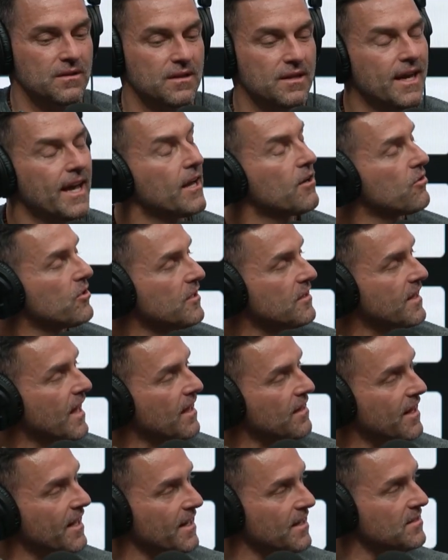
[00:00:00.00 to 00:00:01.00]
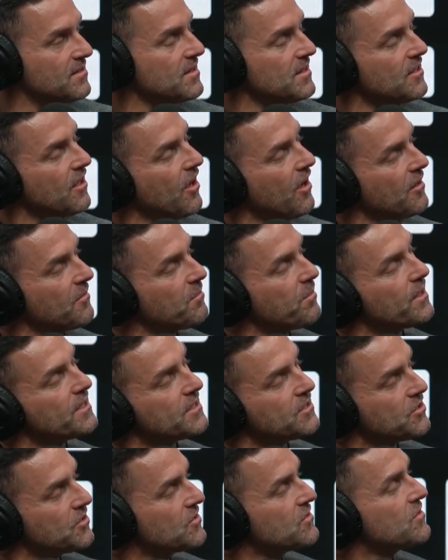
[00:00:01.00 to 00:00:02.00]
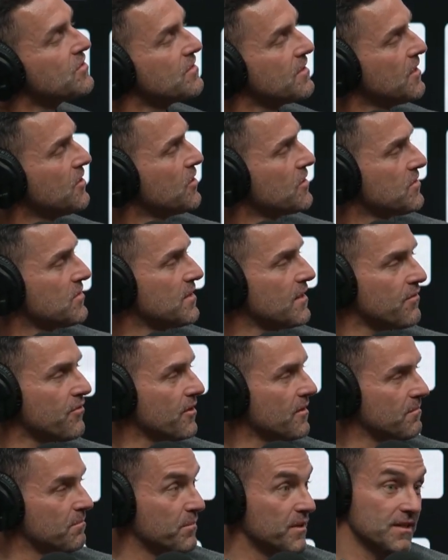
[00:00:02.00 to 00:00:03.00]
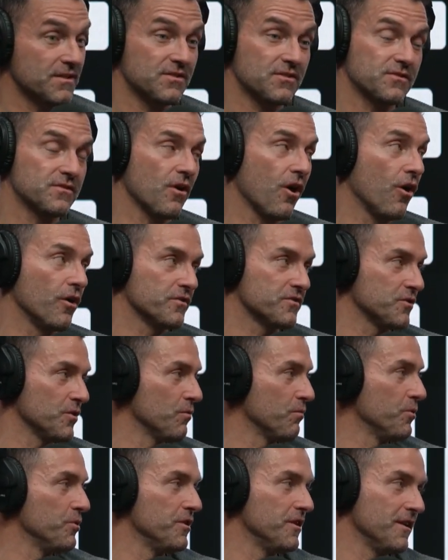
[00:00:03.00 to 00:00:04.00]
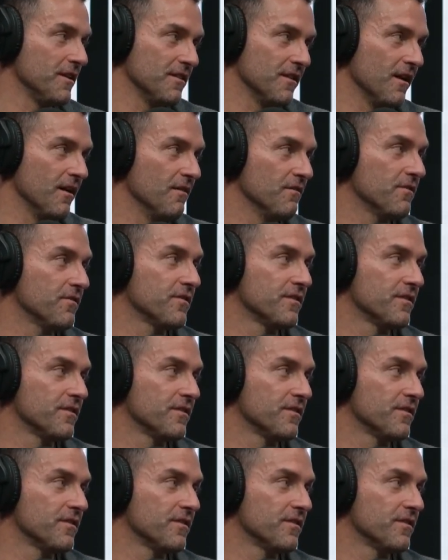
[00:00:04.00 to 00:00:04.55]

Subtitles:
carrying that legacy on, but it looks different, but it's all still rooted in love.